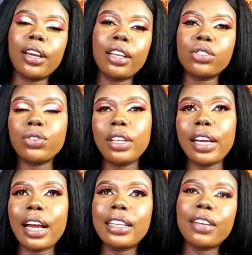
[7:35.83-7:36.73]
It's really
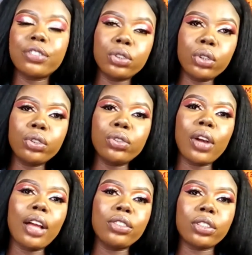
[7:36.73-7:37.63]
hard. I've told you
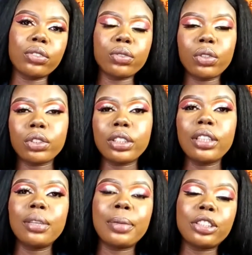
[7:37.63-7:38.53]
how you can grow your
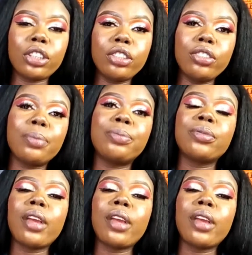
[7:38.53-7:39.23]
channel by sharing your